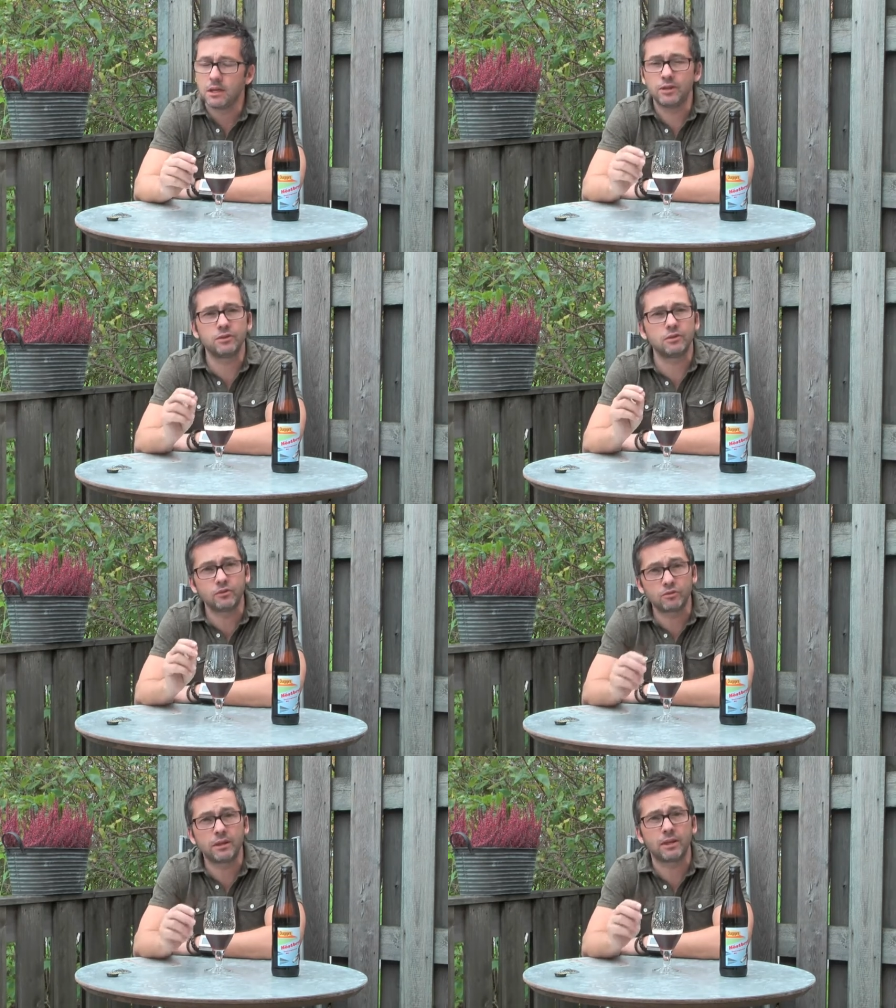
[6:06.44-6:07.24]
is that you
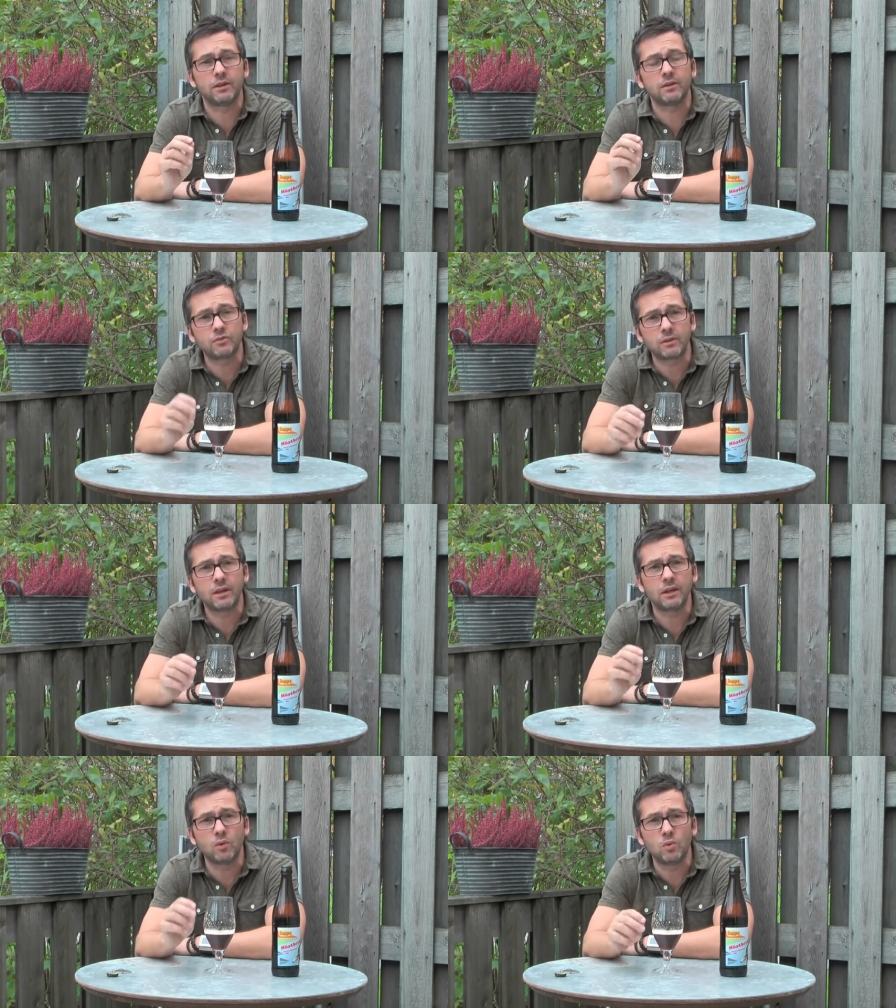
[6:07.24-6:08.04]
can drink it. You can
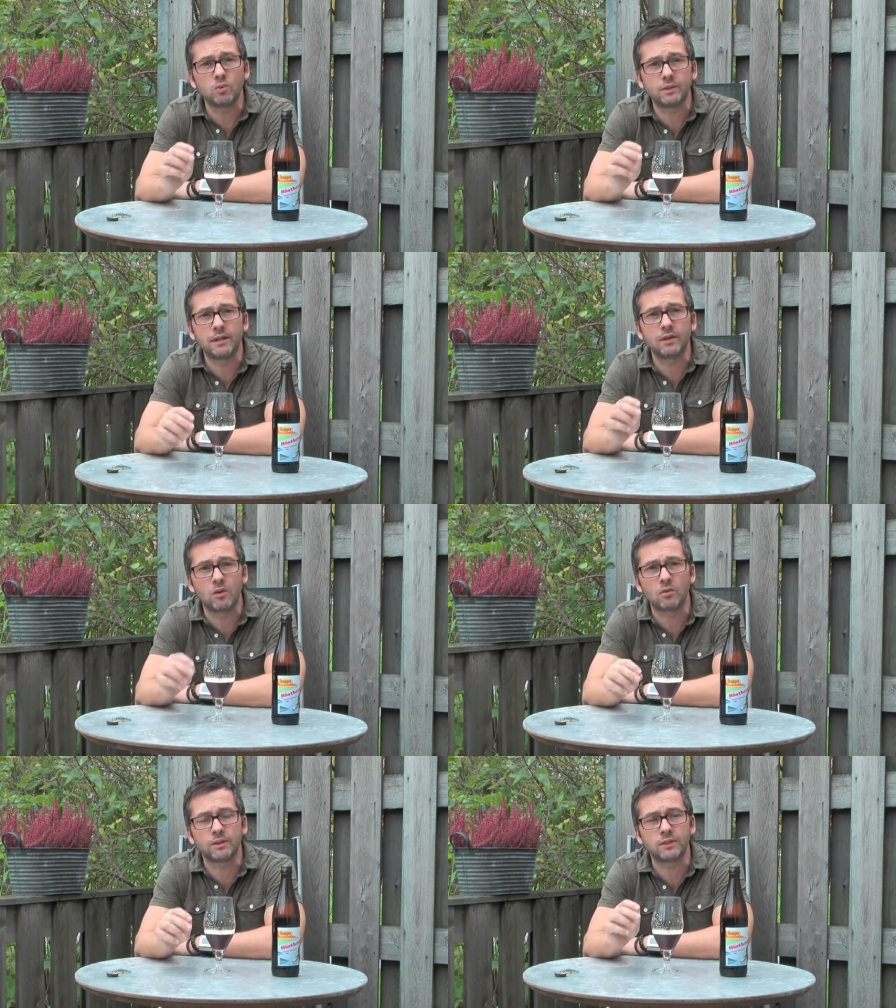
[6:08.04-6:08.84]
drink it all day
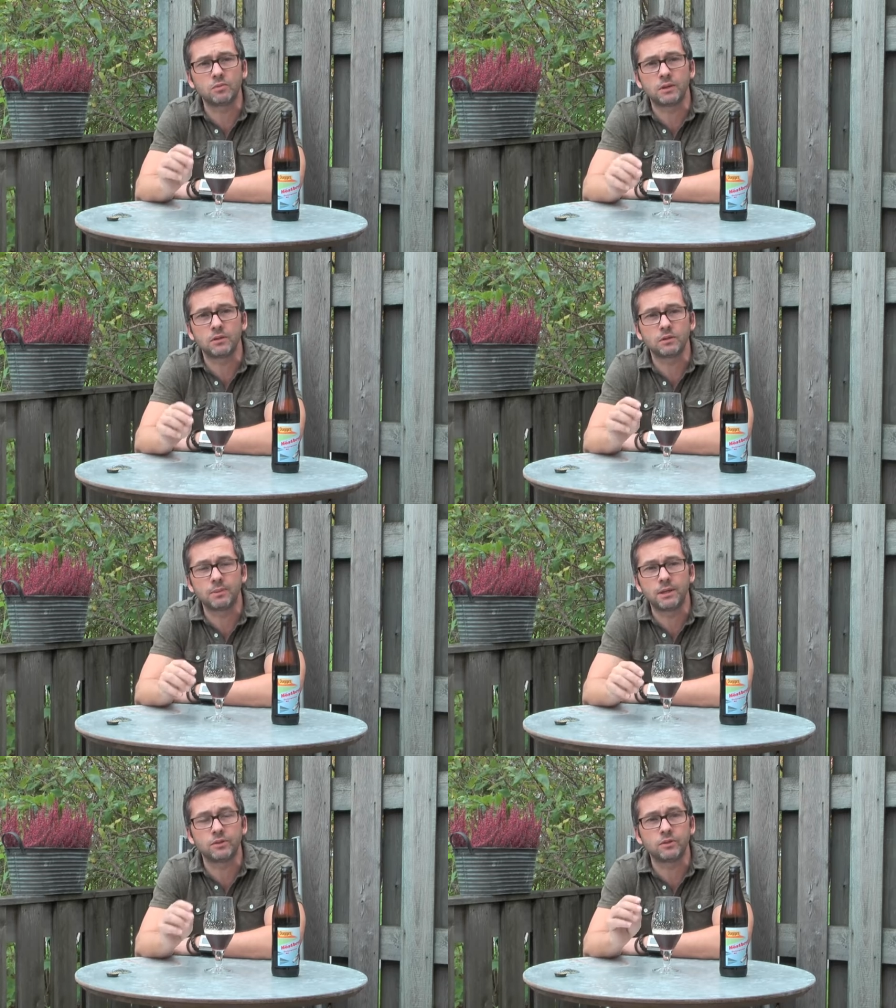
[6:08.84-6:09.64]
long. This is one of those
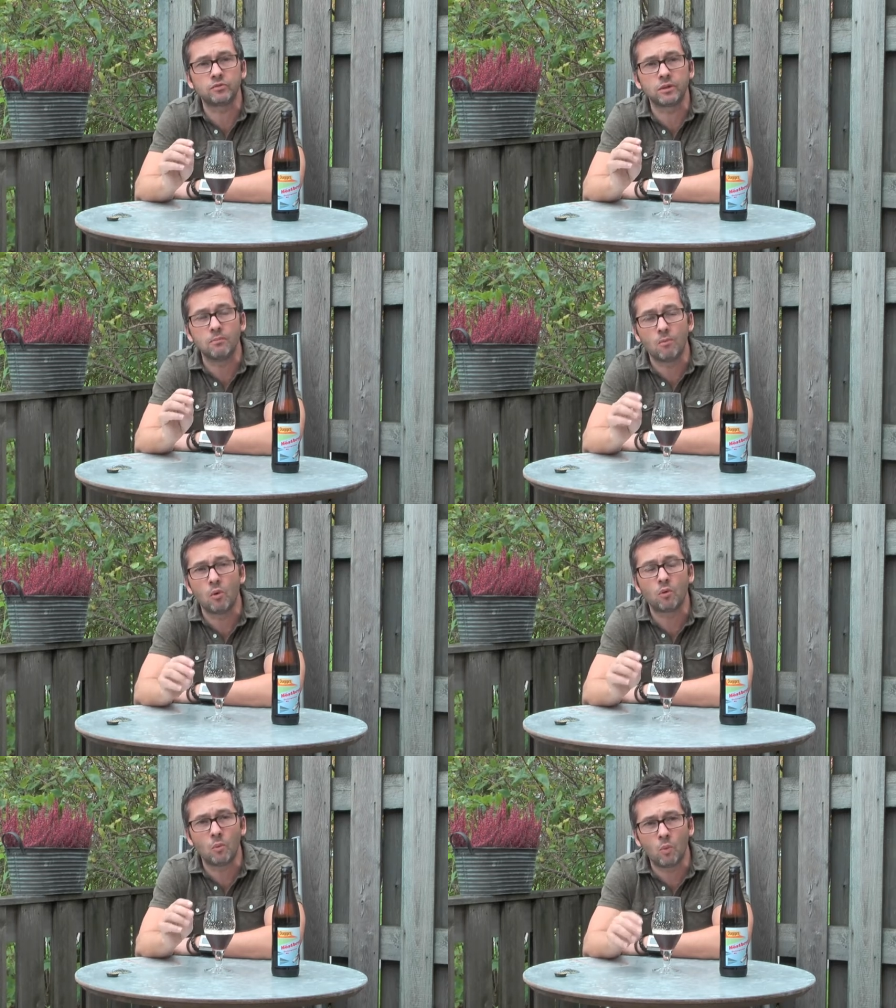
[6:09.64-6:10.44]
beers that you can drink
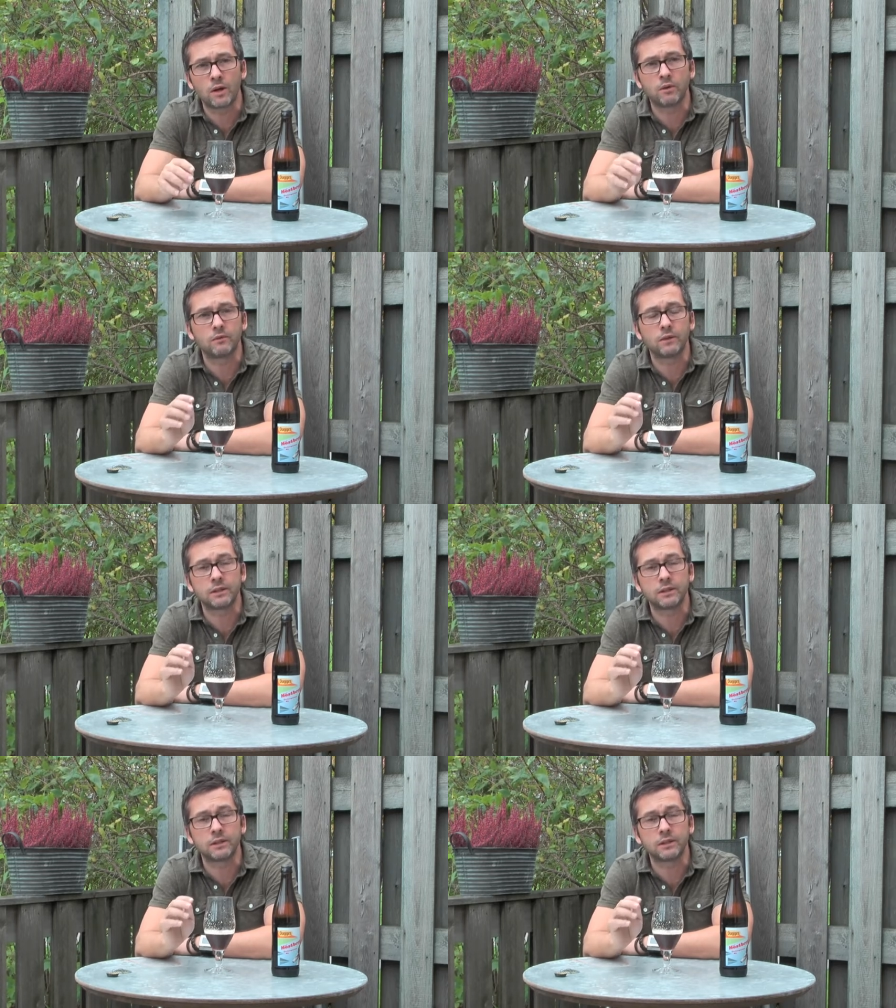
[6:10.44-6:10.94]
more than one of.